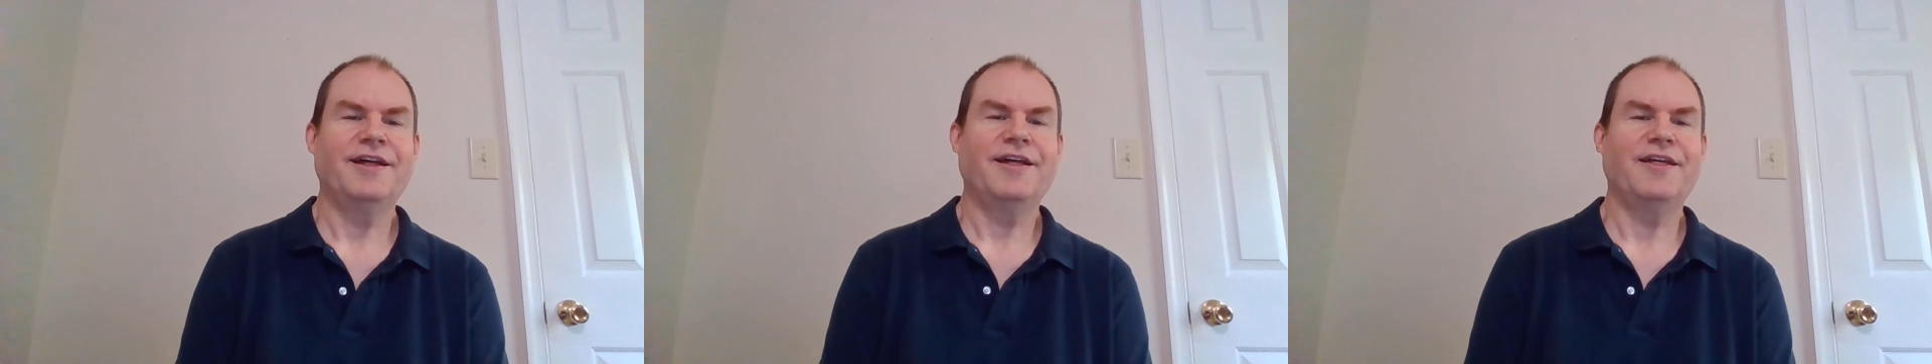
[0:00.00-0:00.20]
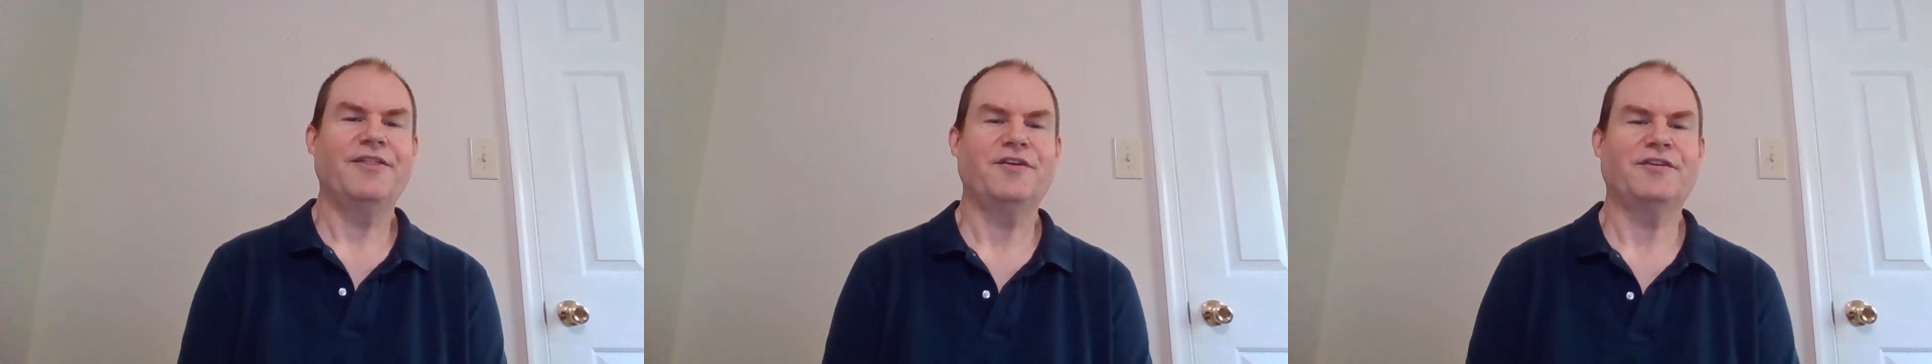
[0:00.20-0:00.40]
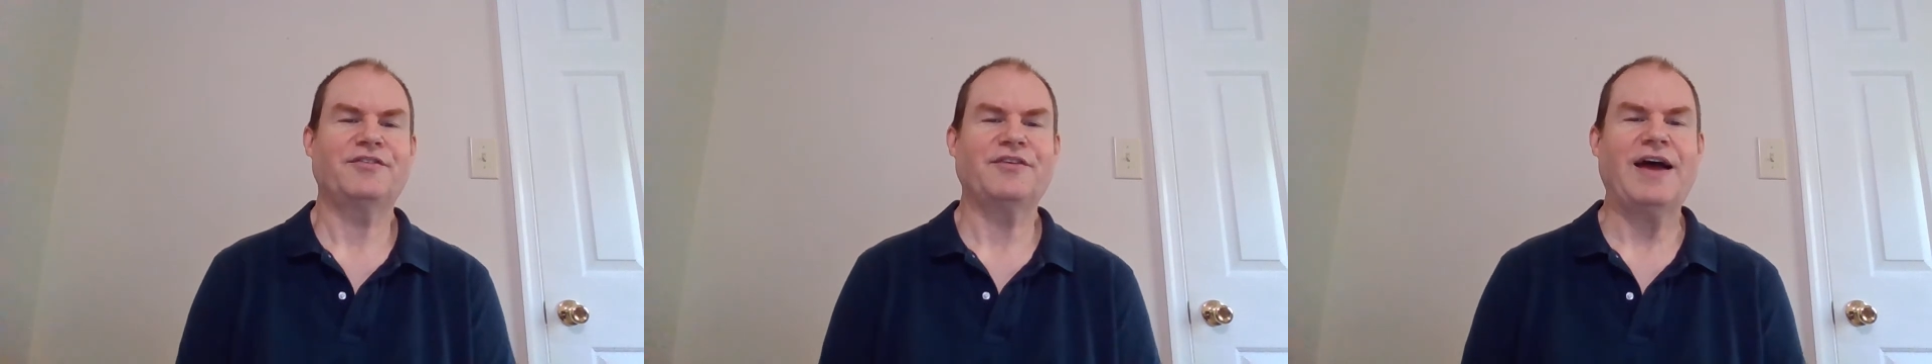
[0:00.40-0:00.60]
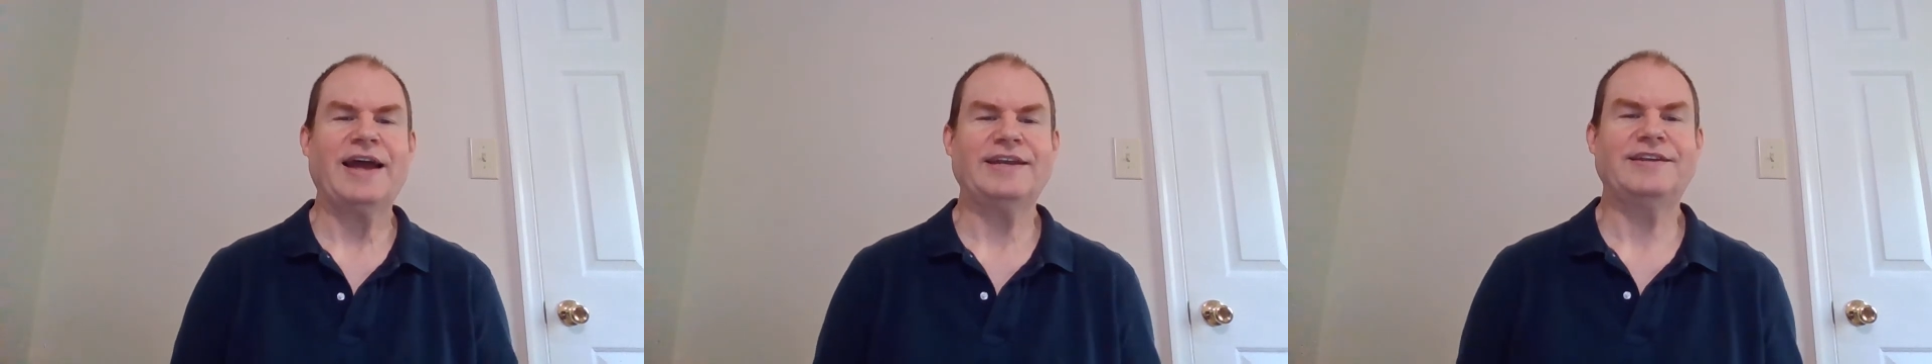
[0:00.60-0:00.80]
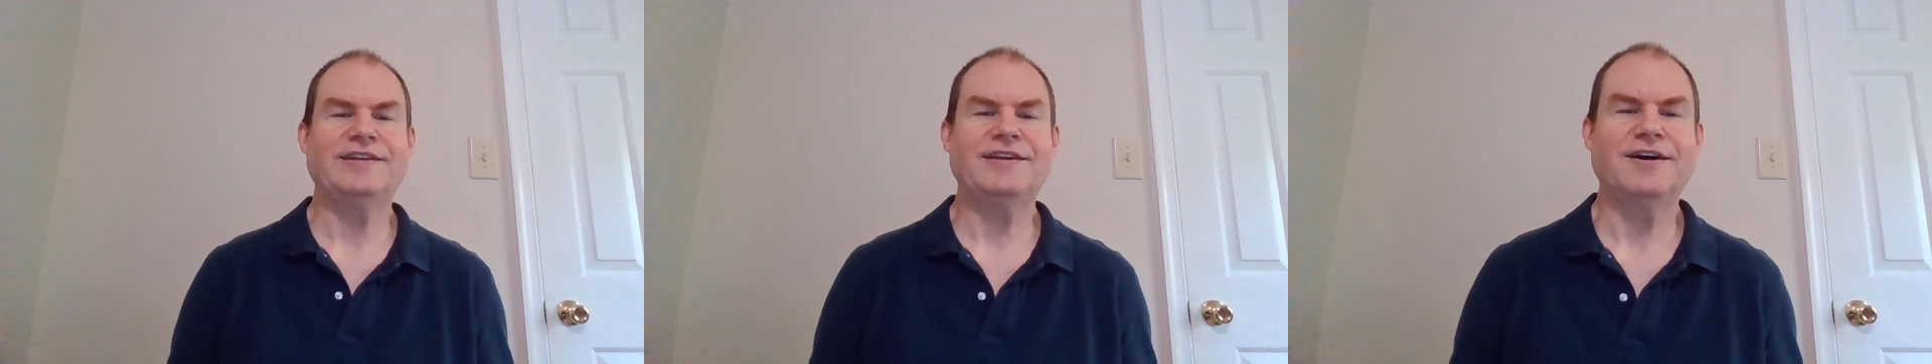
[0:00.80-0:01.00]
this
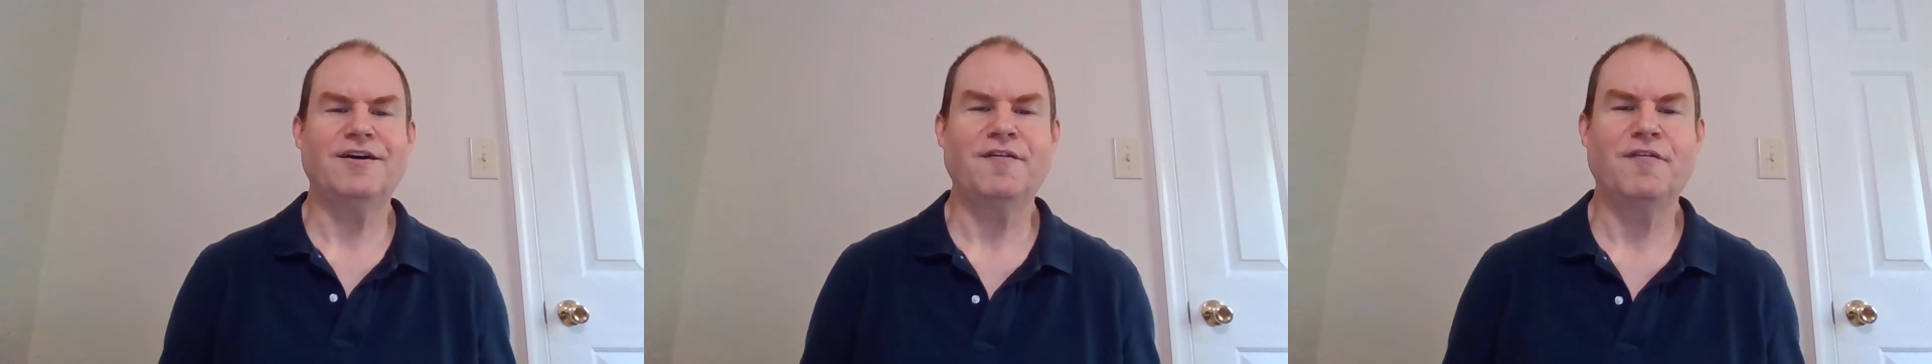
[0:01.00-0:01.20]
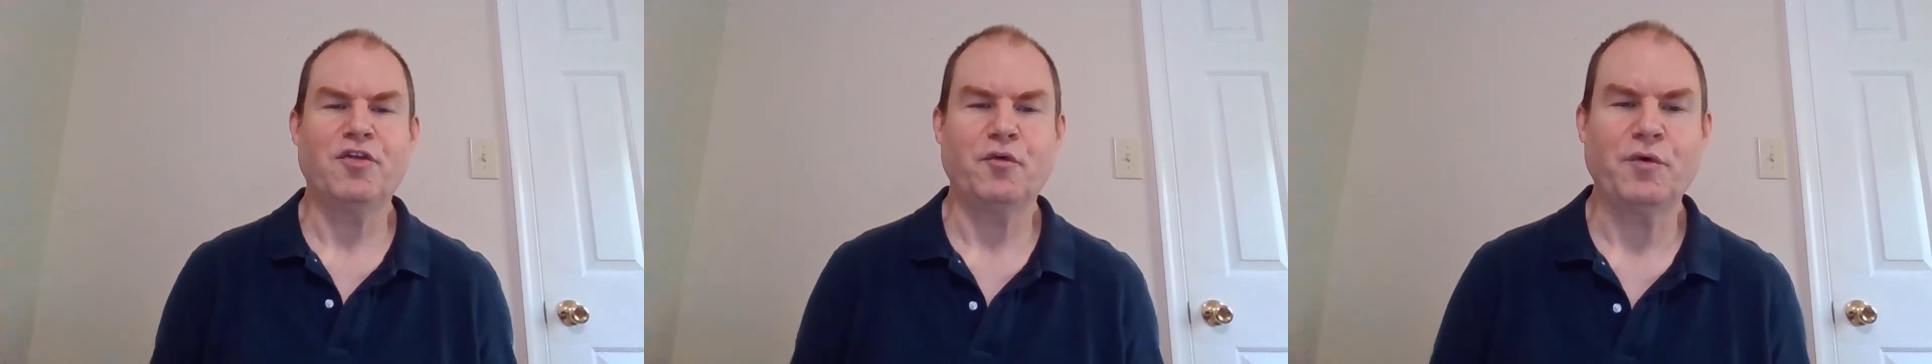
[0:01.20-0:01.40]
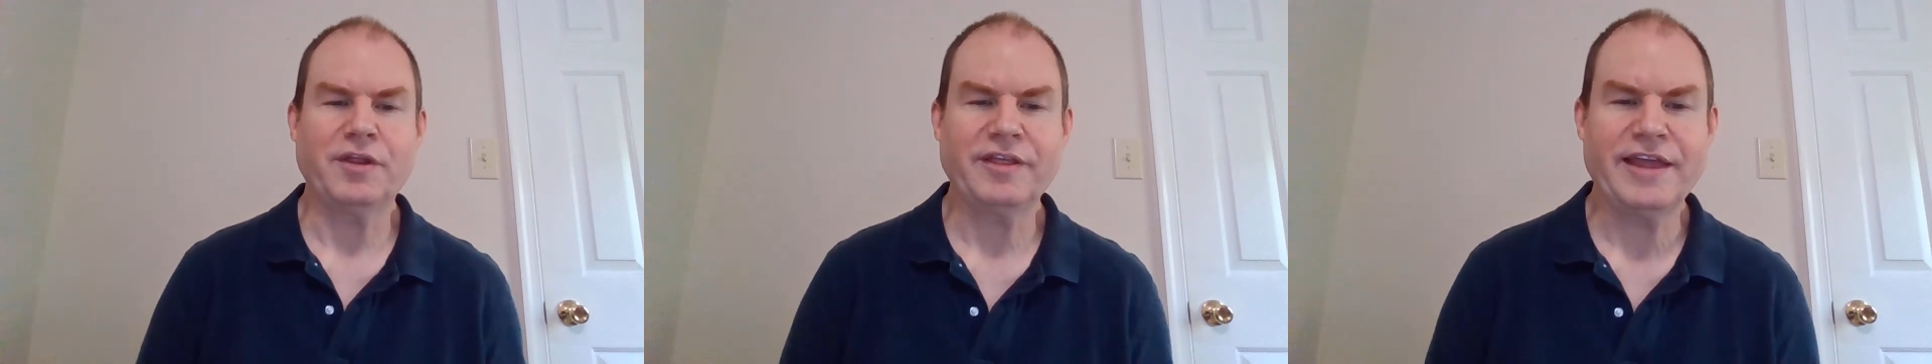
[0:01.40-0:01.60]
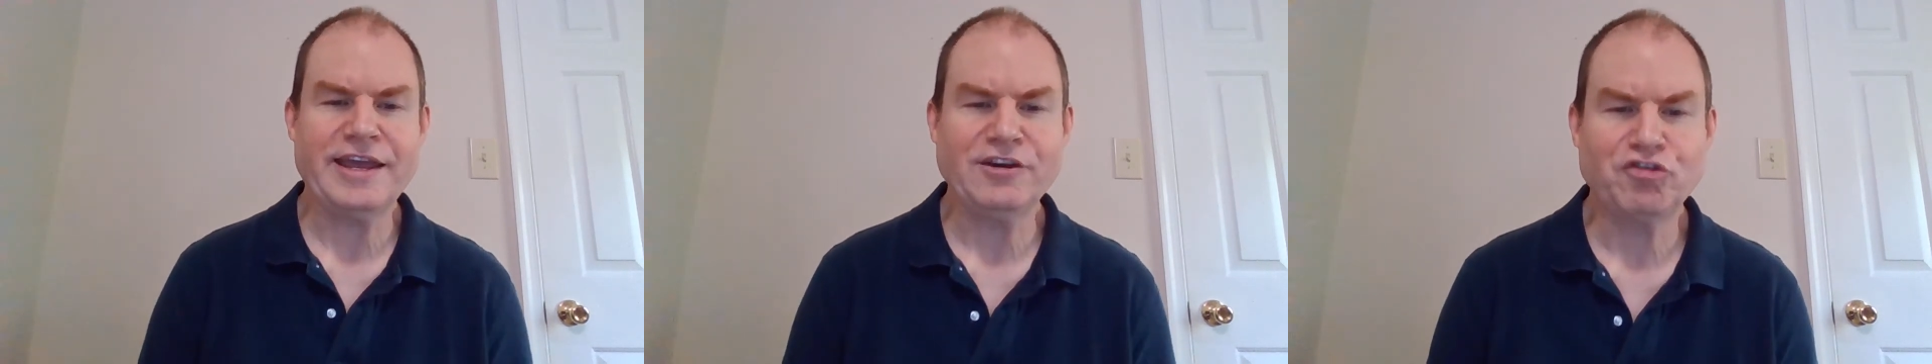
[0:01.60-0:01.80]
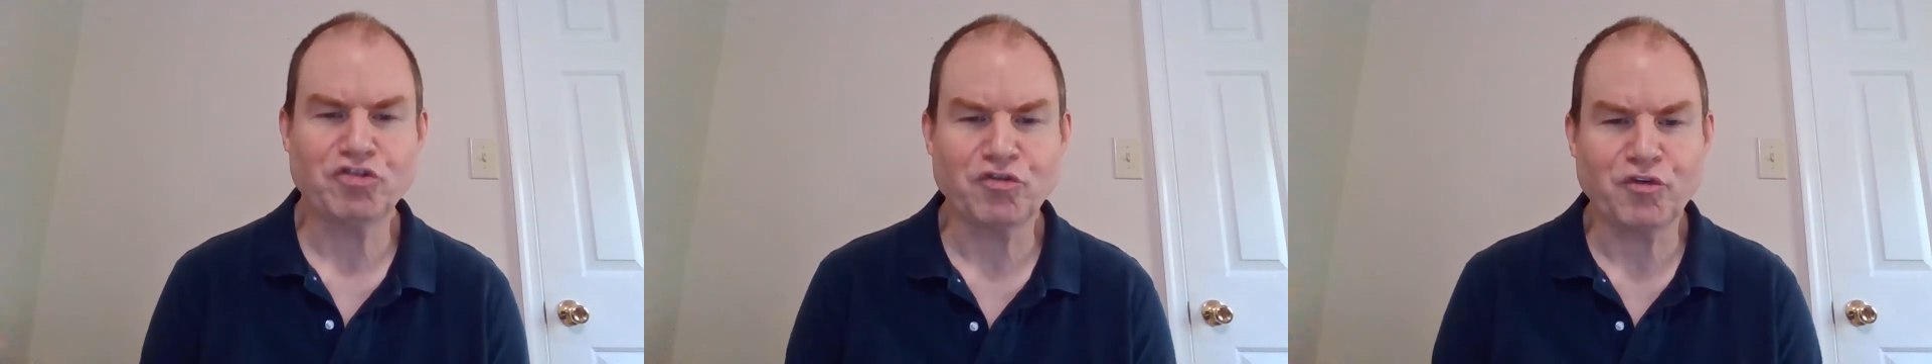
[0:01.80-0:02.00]
idea of the
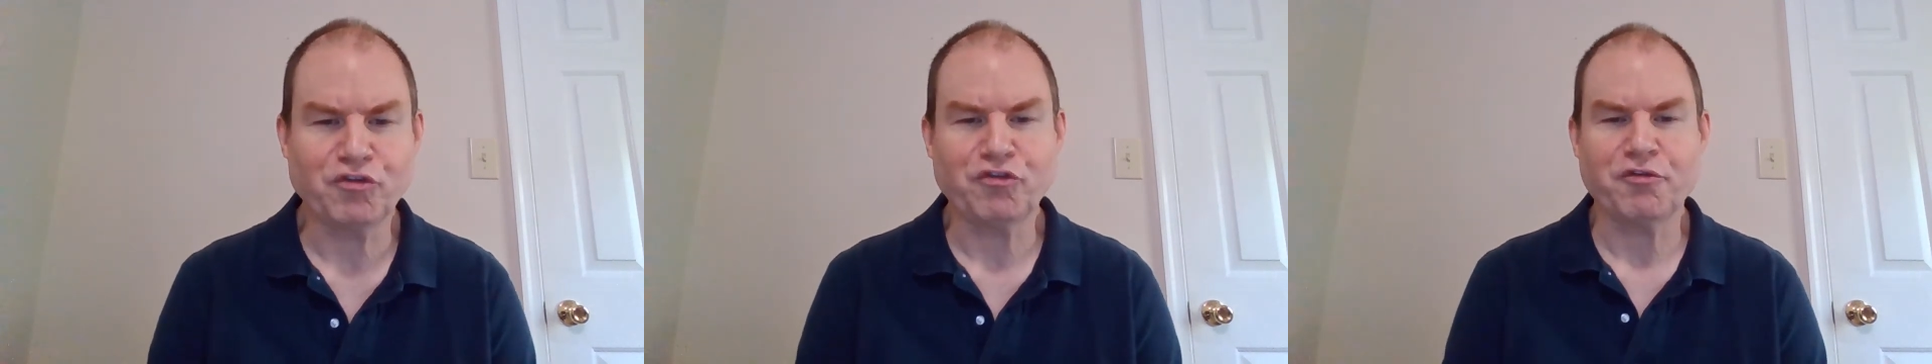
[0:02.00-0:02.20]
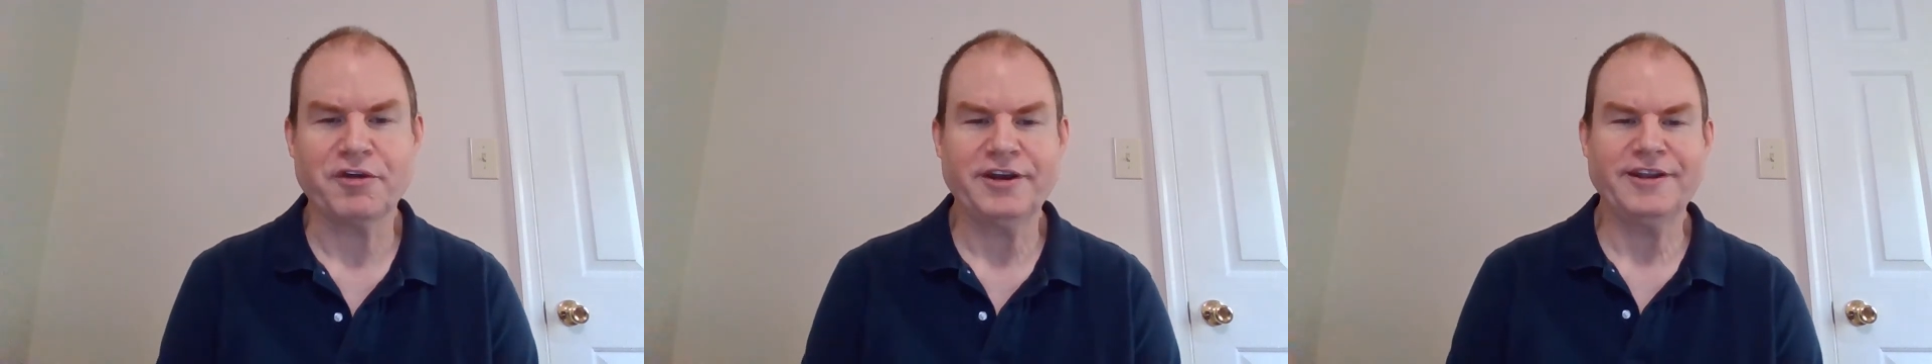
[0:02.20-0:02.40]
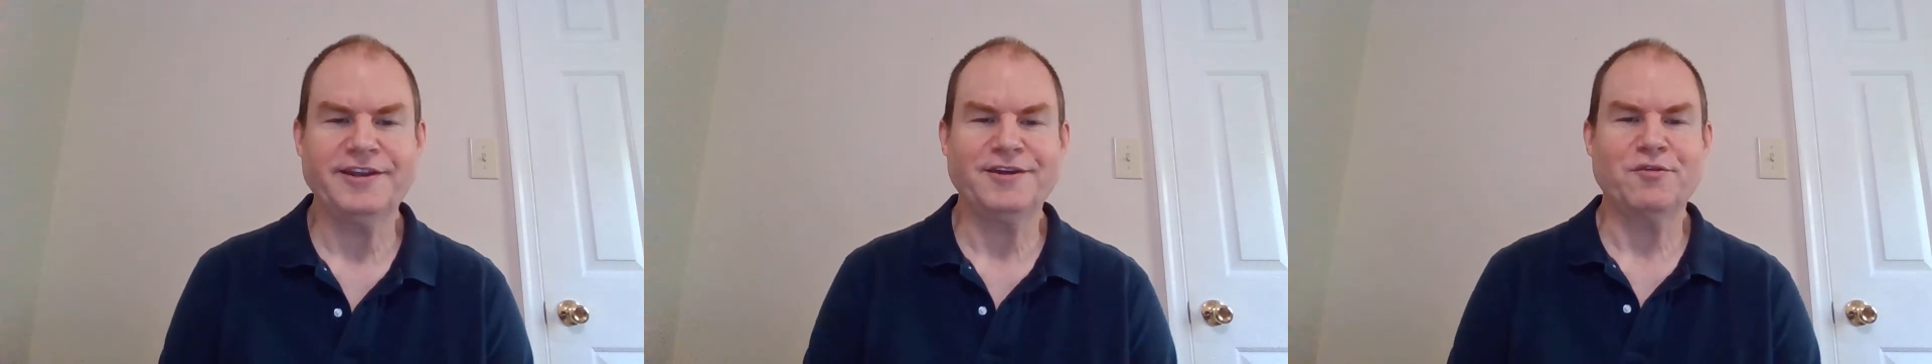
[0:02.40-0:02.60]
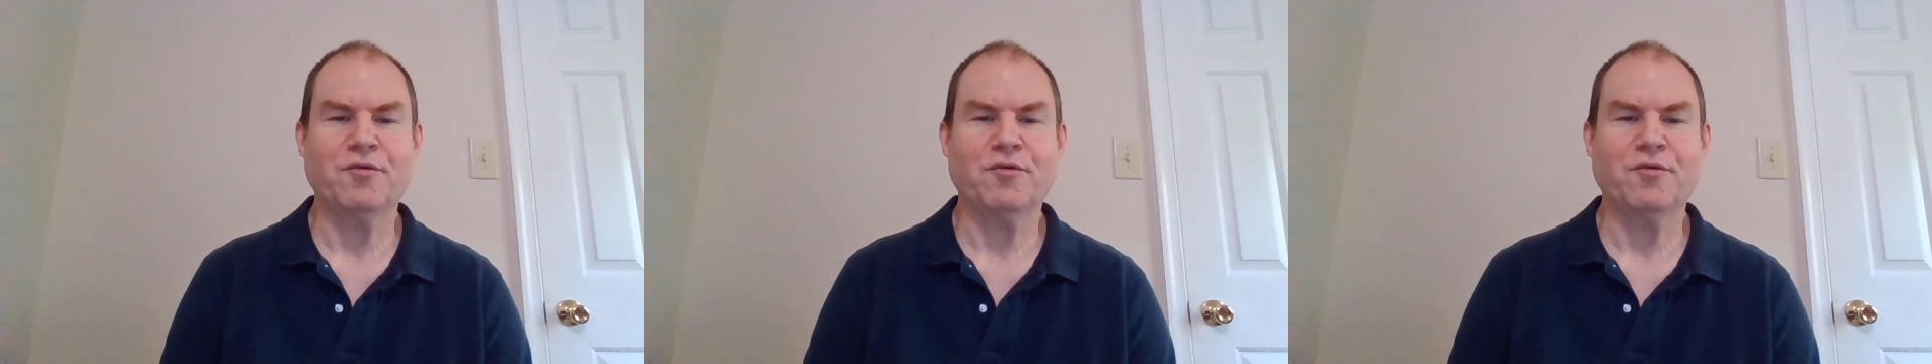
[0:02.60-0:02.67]
relational Trinity